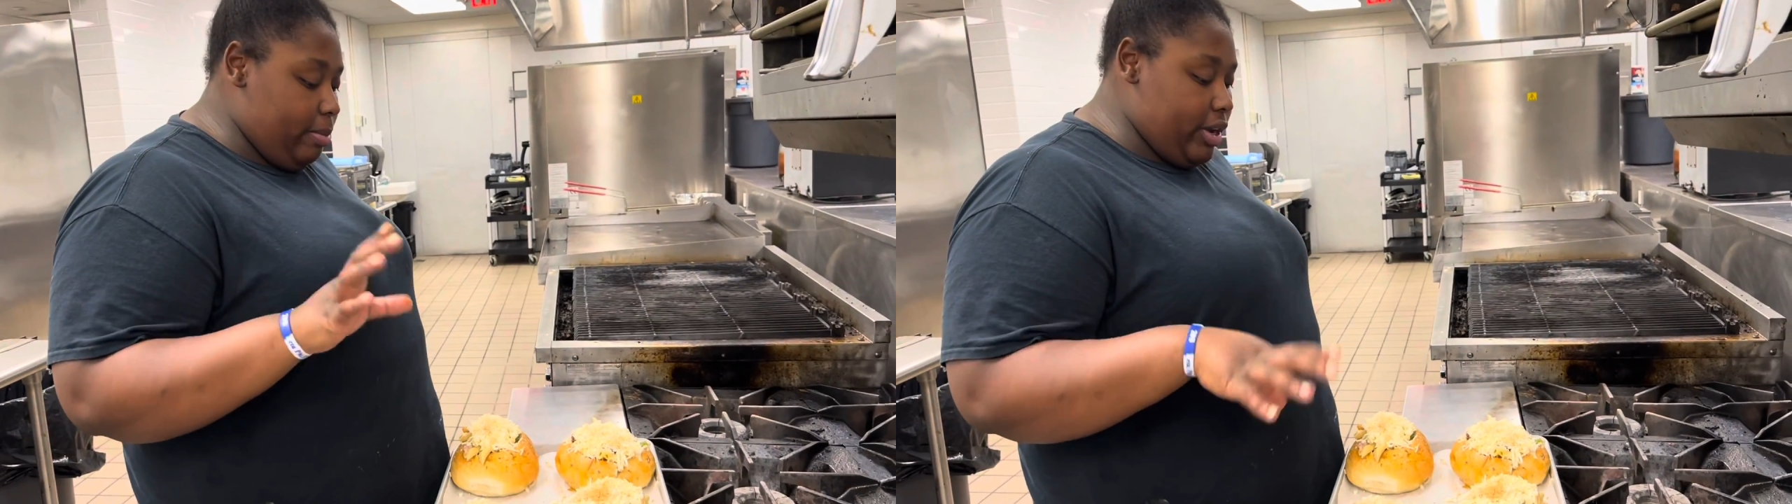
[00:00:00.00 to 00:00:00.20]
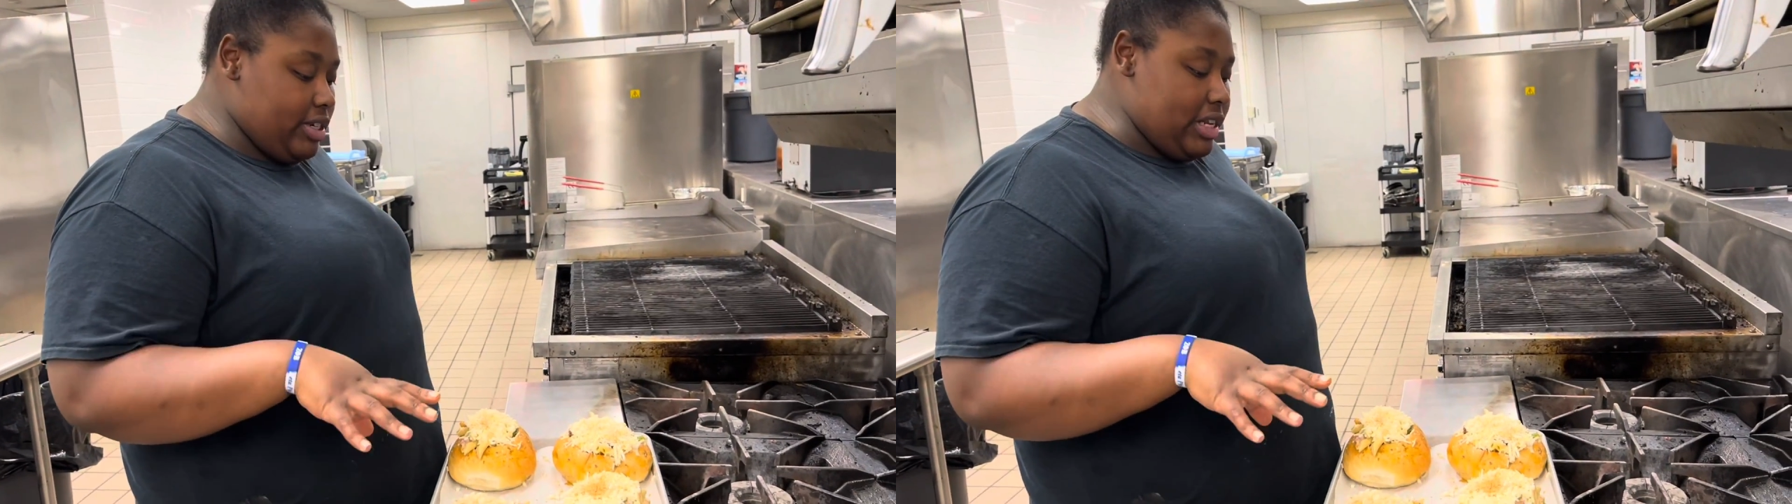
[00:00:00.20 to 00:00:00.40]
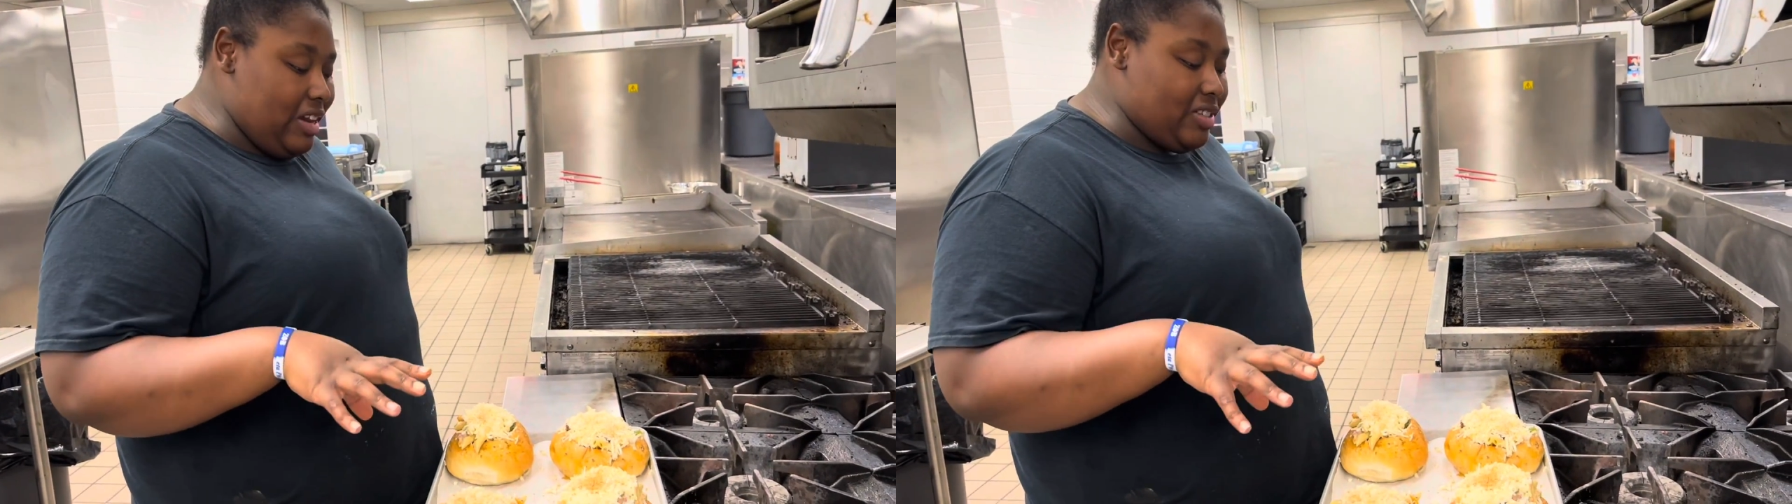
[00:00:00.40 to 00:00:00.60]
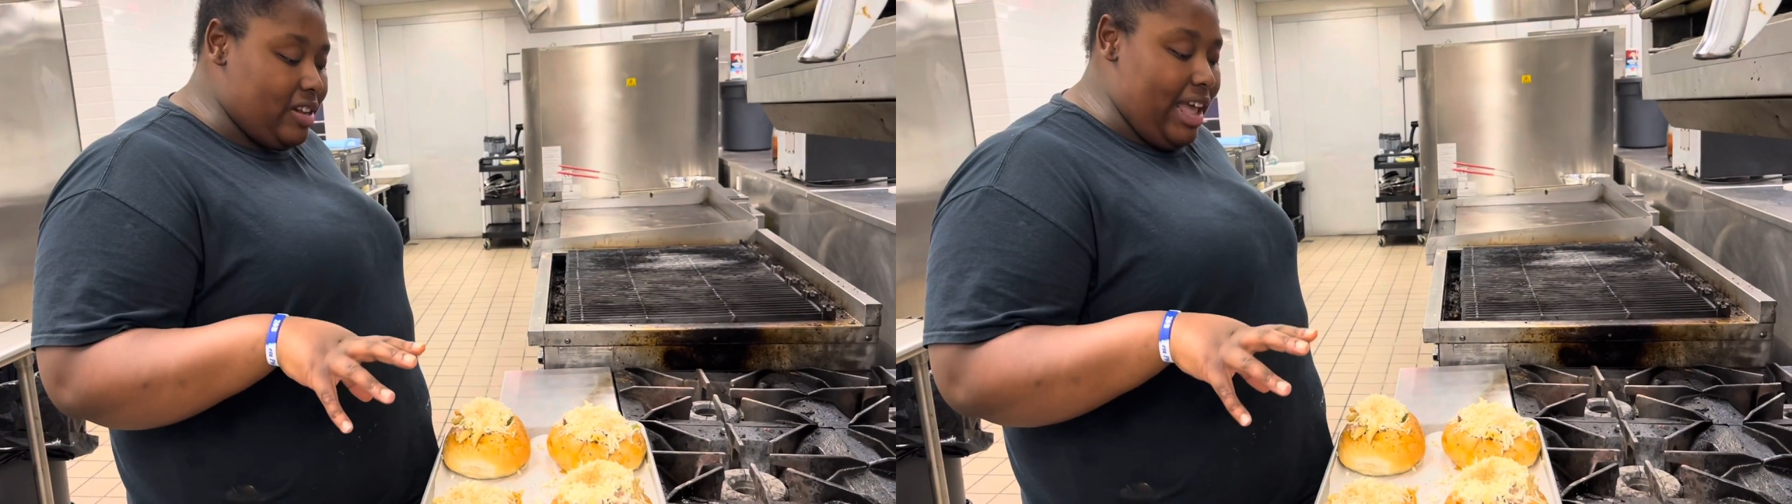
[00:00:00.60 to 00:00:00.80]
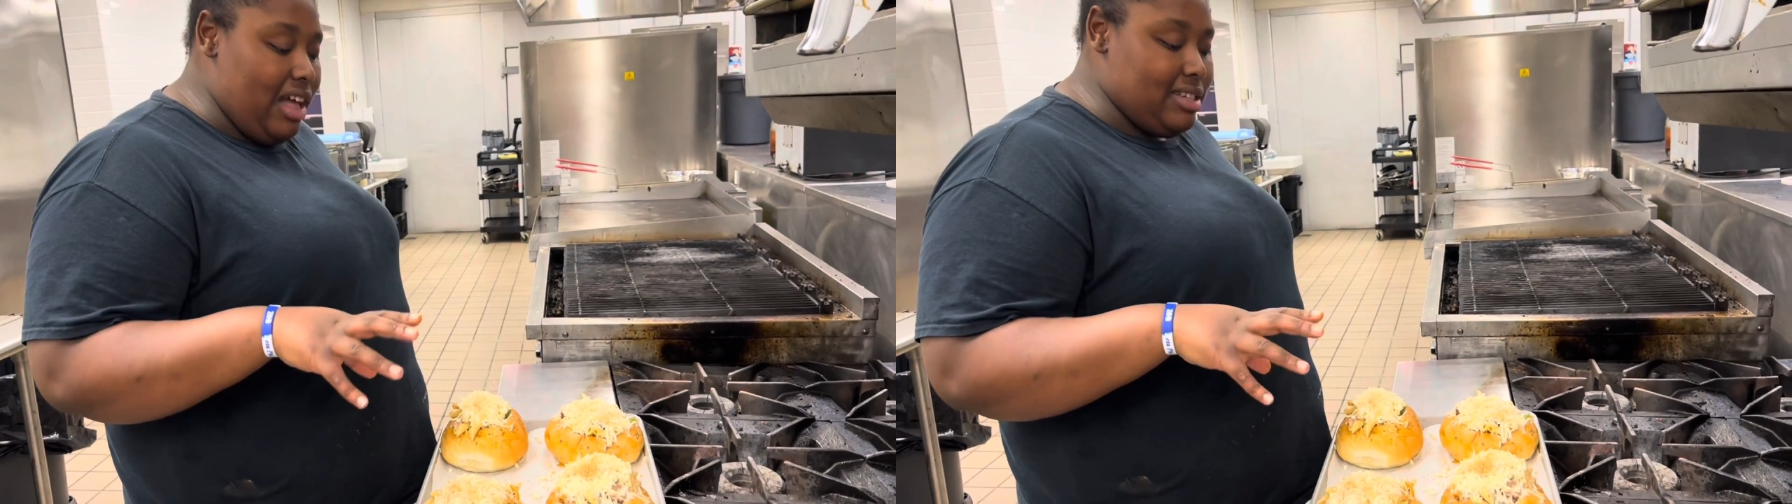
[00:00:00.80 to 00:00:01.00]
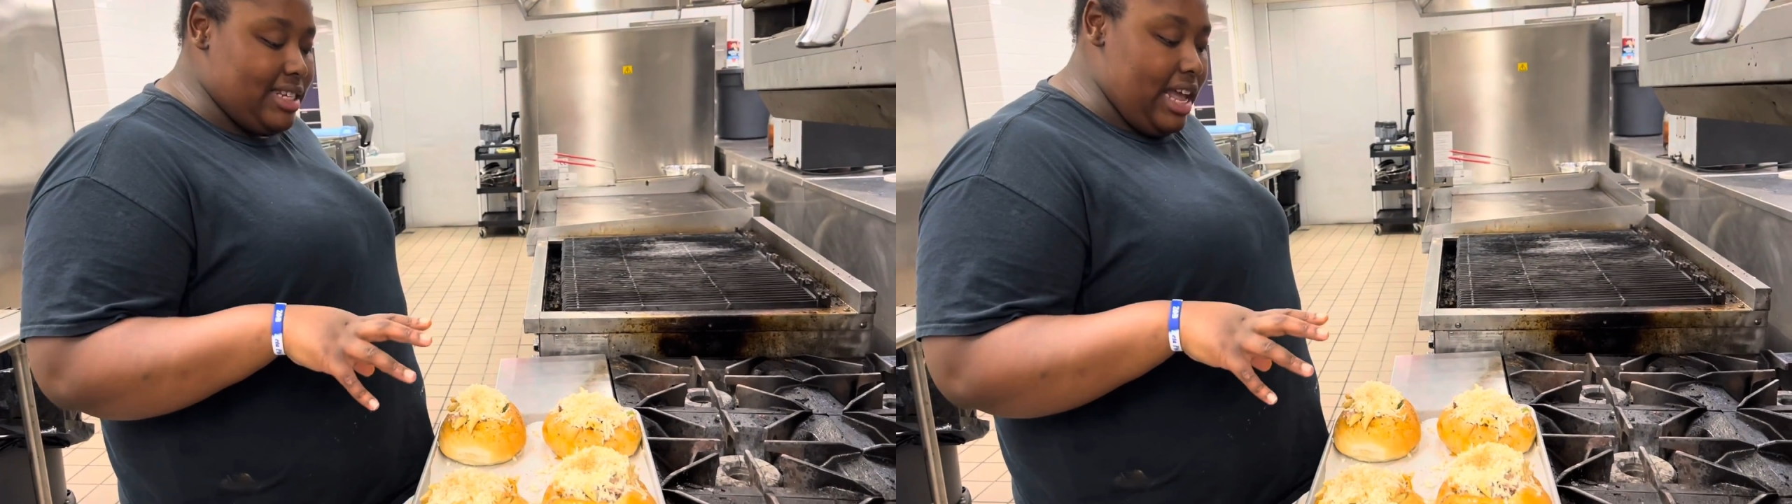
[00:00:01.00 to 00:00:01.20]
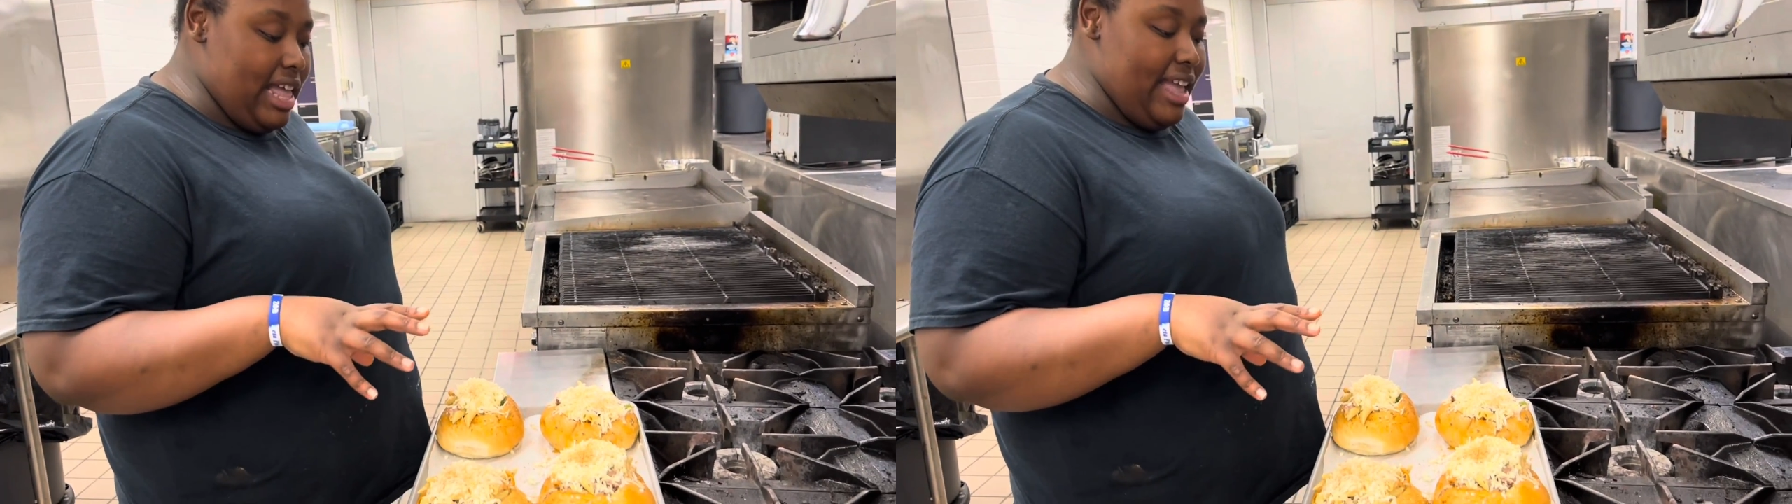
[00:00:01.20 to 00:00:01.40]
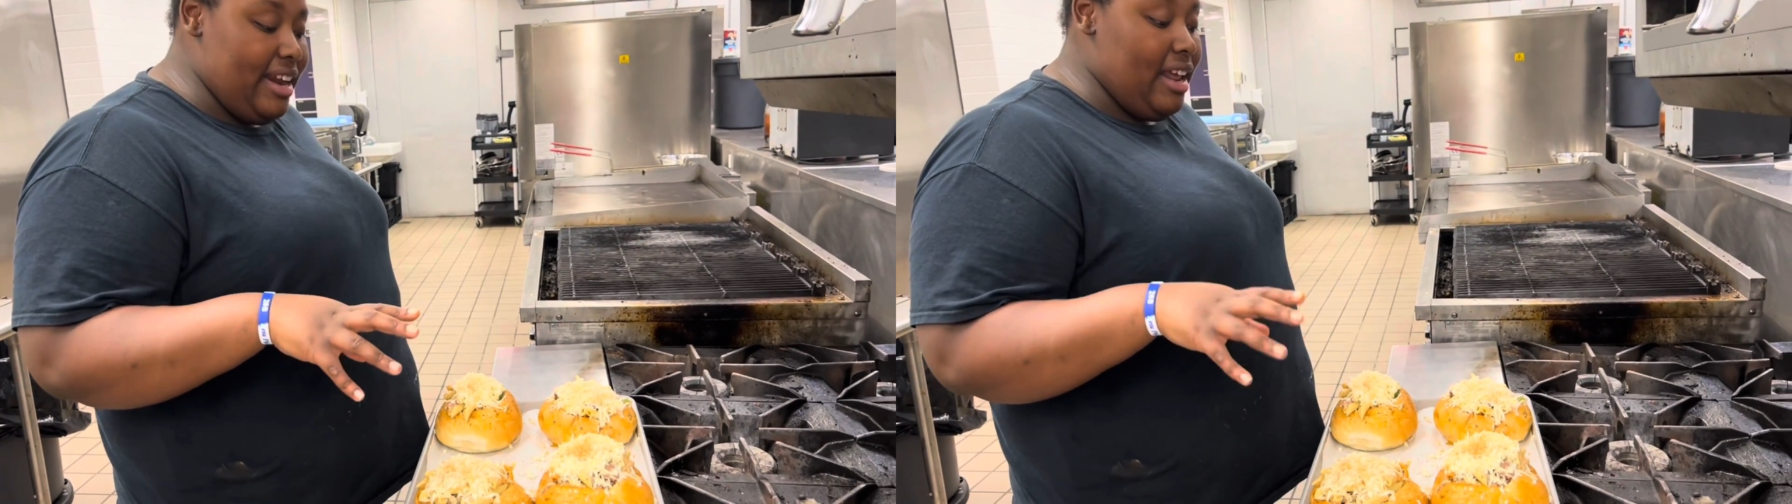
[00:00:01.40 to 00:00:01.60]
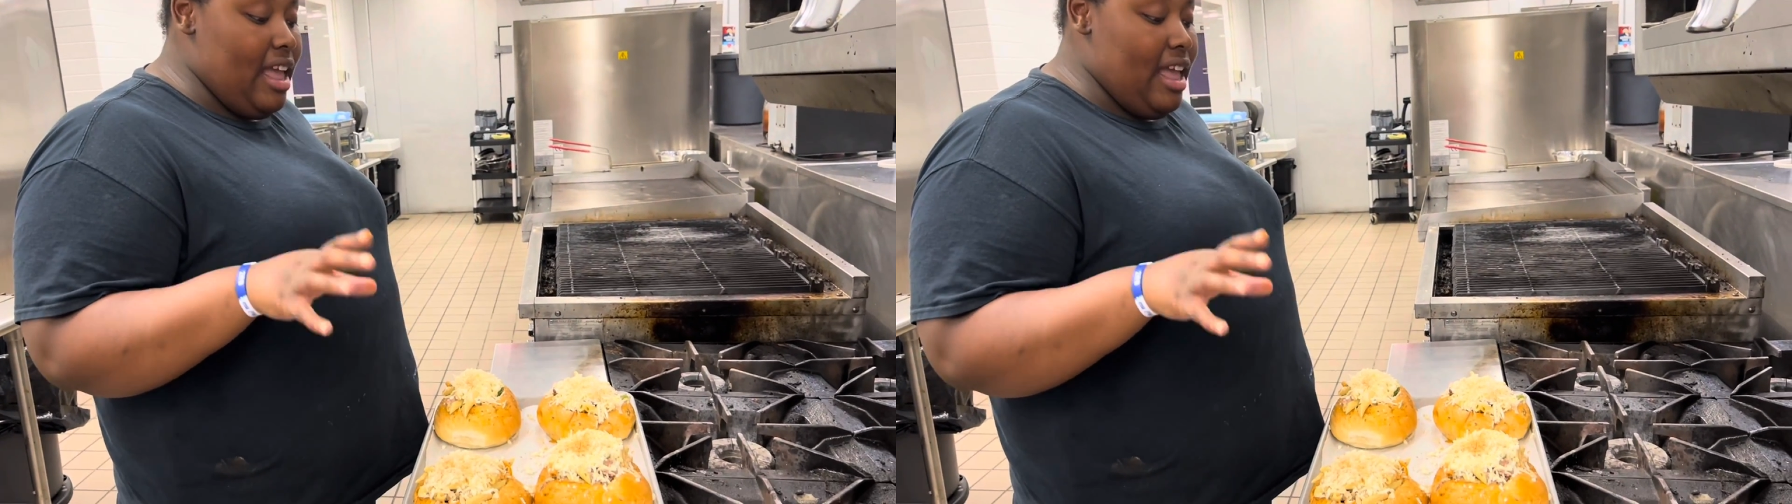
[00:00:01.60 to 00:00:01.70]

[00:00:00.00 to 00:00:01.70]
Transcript: butter sauce on the outside.